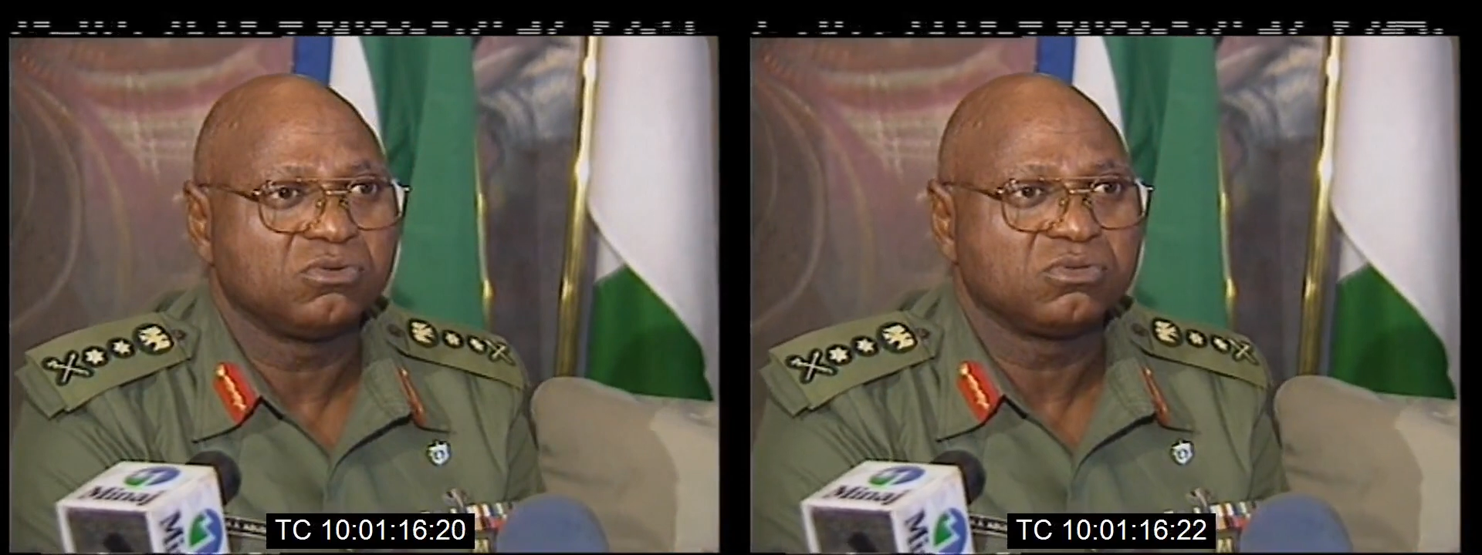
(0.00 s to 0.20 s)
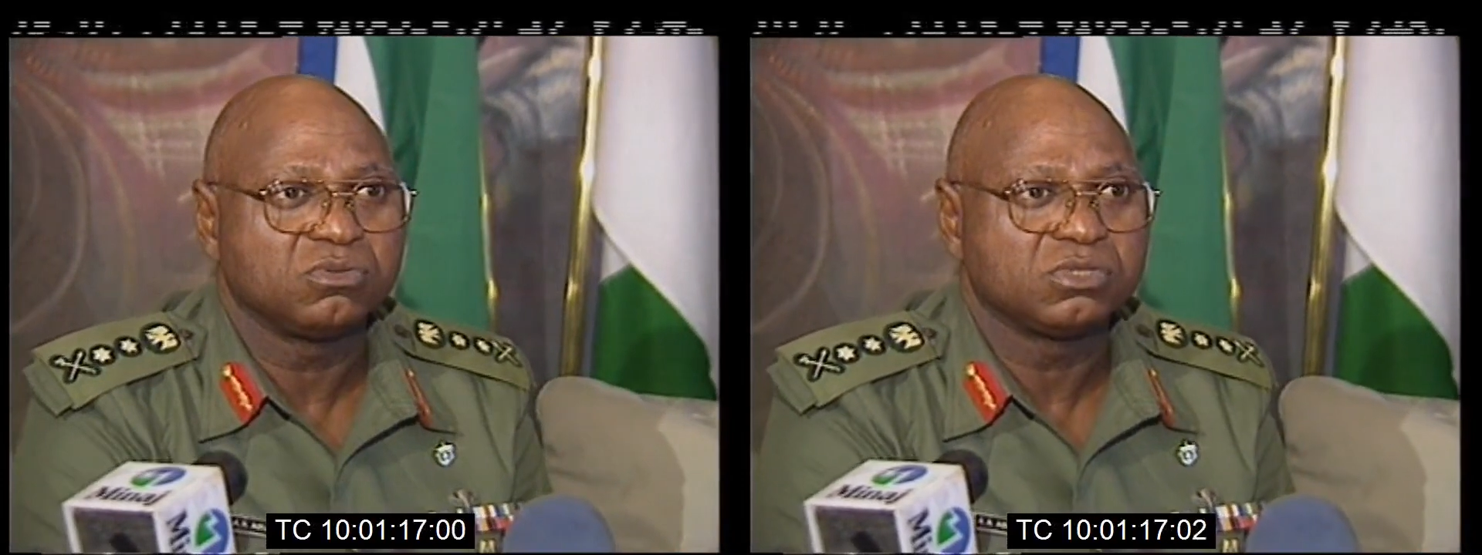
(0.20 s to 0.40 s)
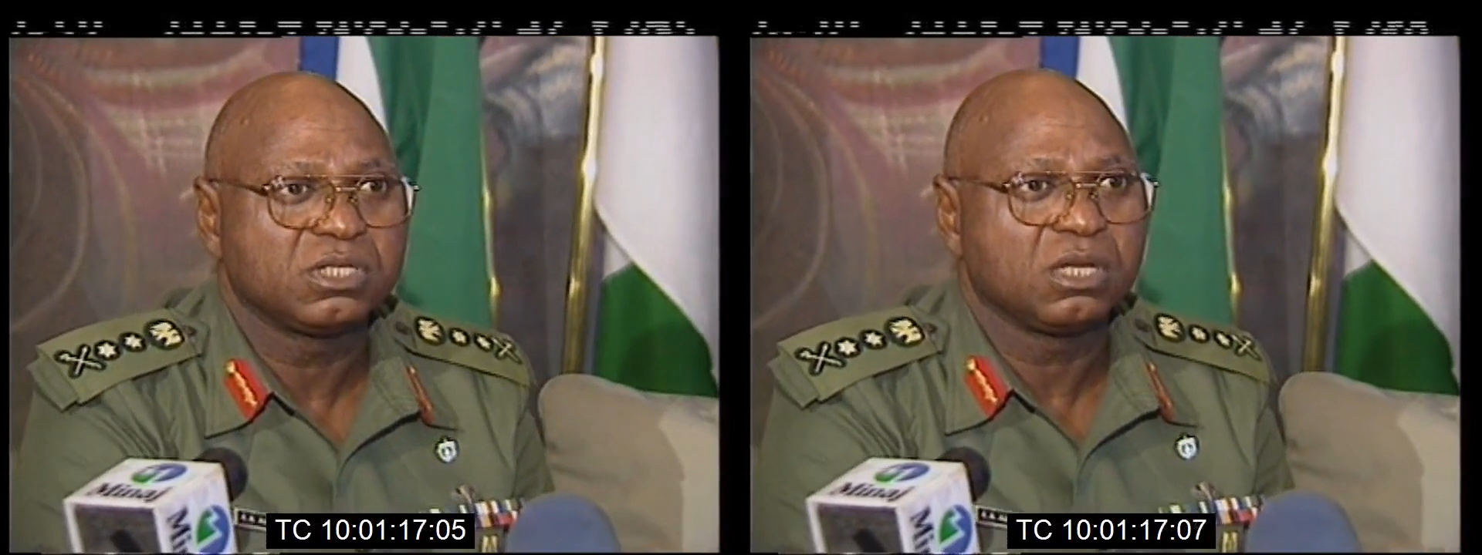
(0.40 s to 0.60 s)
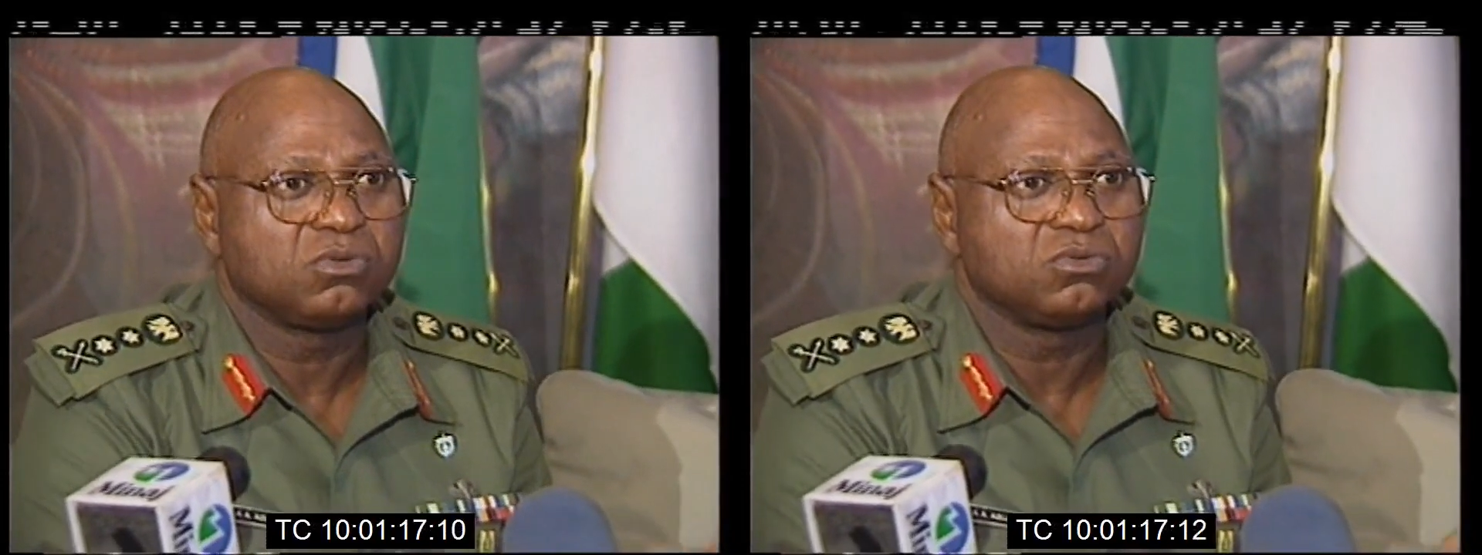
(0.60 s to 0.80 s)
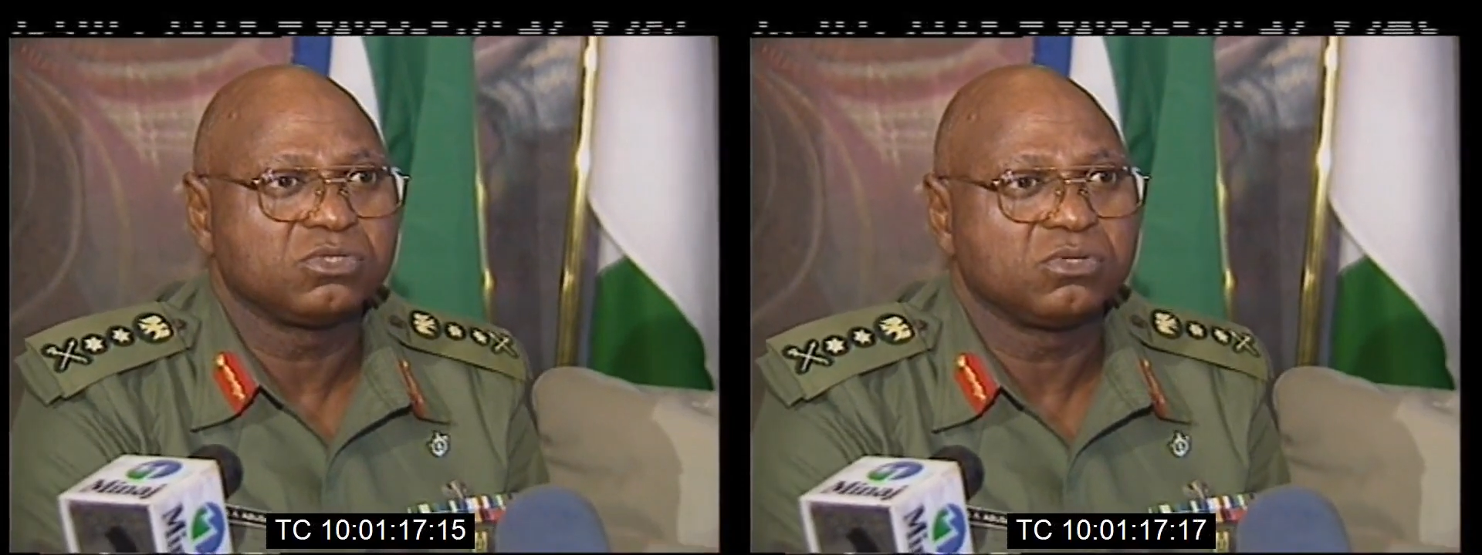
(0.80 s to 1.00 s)
troops will start
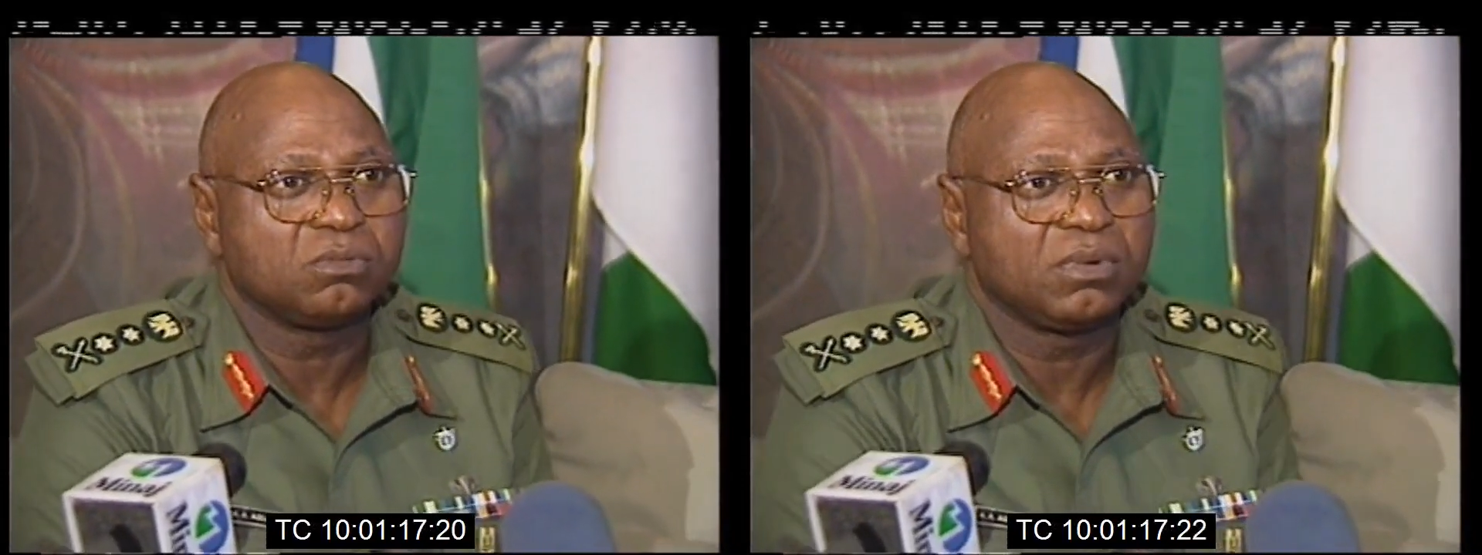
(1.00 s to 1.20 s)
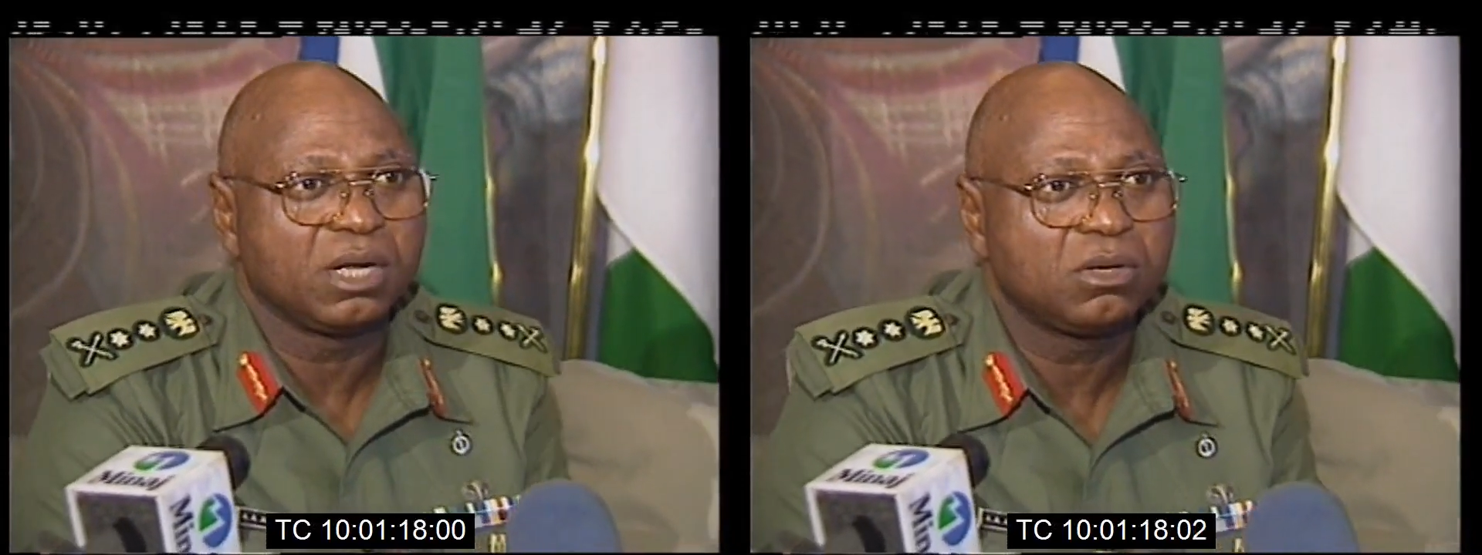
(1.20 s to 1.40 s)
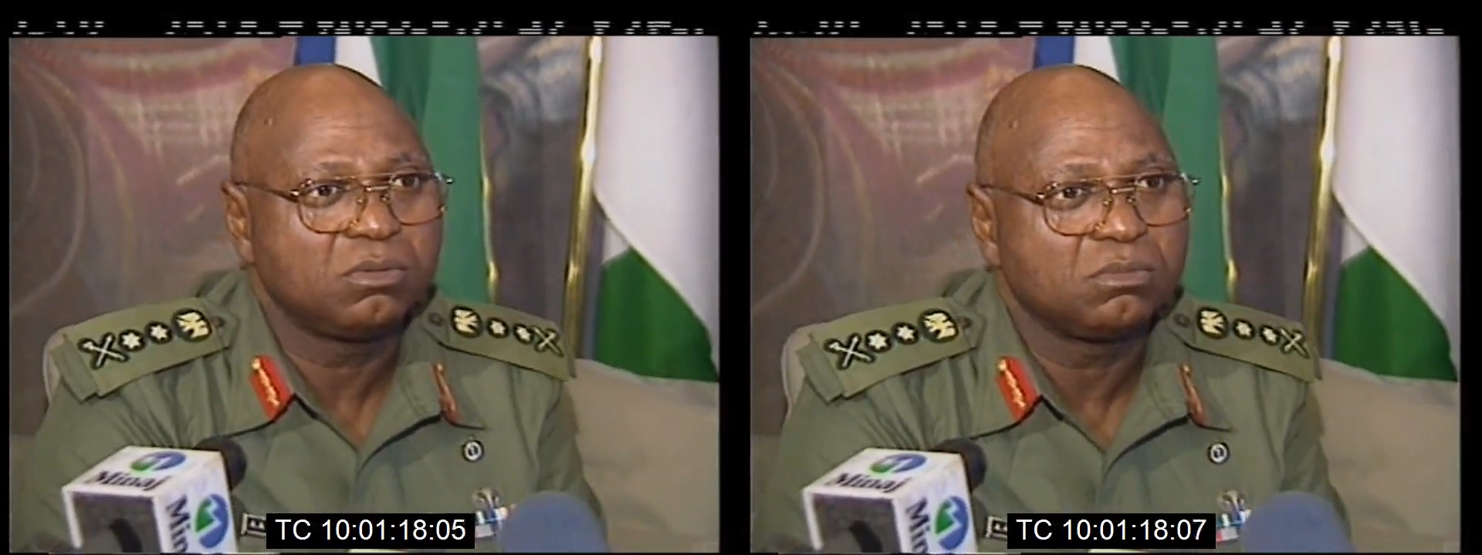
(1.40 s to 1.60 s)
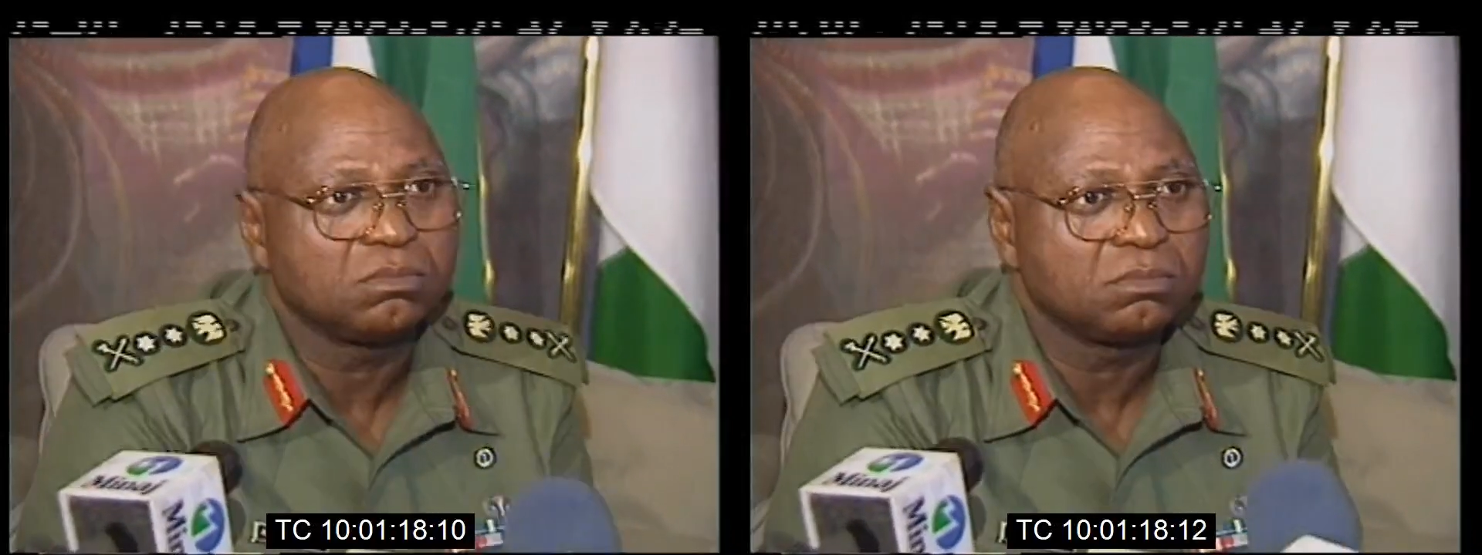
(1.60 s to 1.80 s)
to withdraw back home.